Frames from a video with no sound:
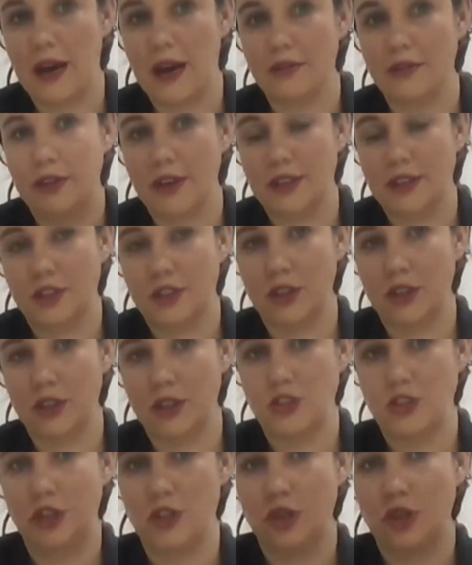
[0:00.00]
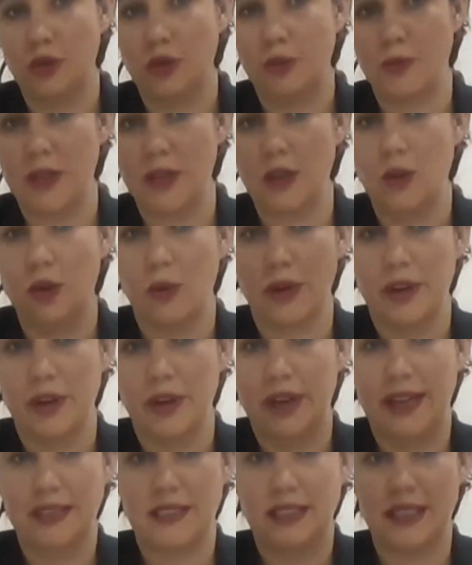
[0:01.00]
have a surgeon who would be
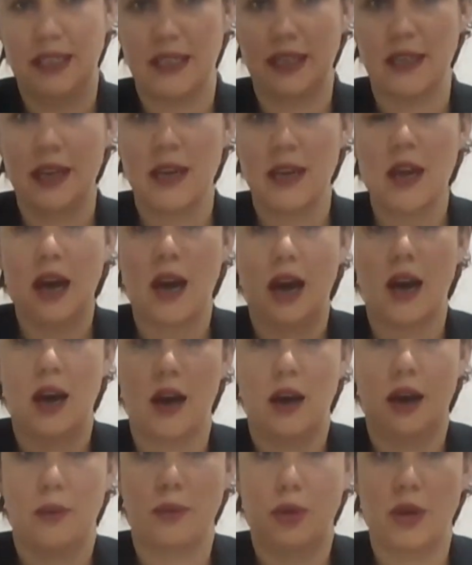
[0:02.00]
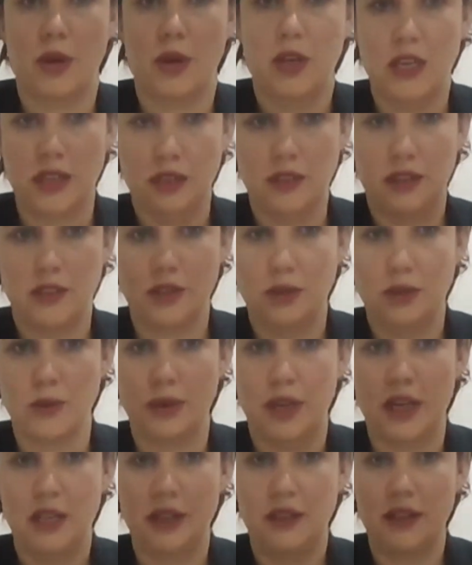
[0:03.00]
orienting in
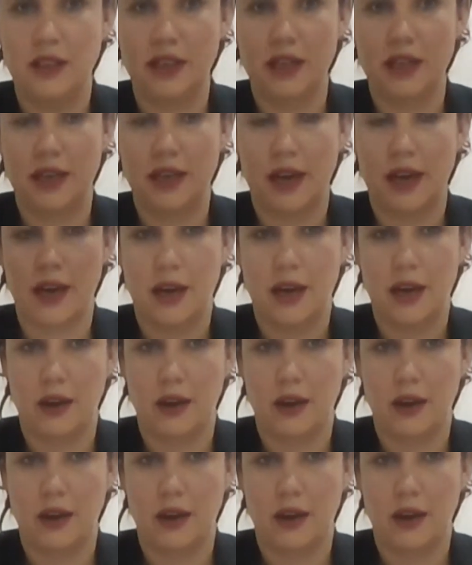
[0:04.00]
the